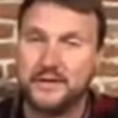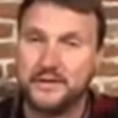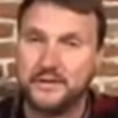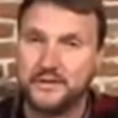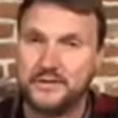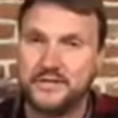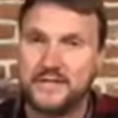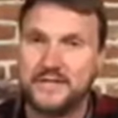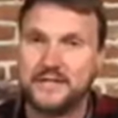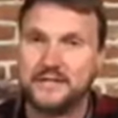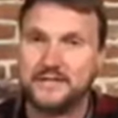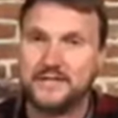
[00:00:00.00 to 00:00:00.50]
your
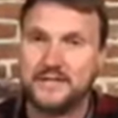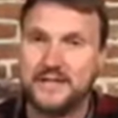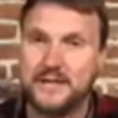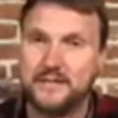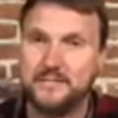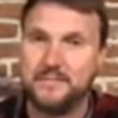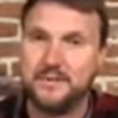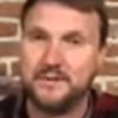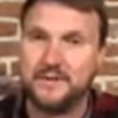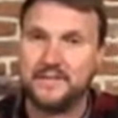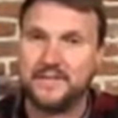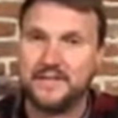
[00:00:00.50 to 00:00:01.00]
sales
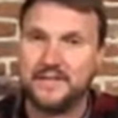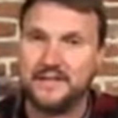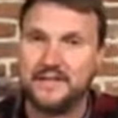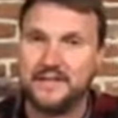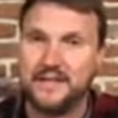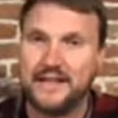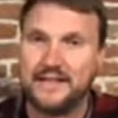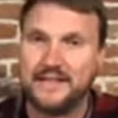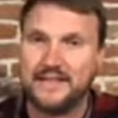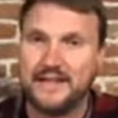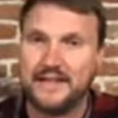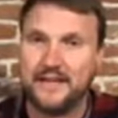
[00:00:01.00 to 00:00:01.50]
team puts into
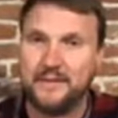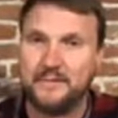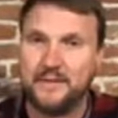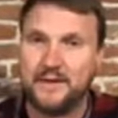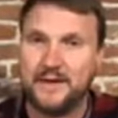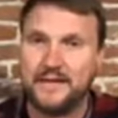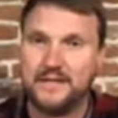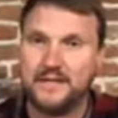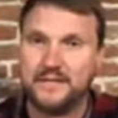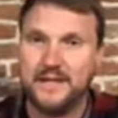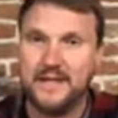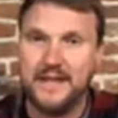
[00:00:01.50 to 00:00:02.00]
that
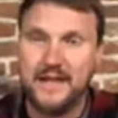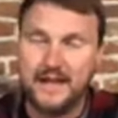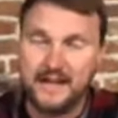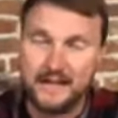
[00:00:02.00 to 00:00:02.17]
database,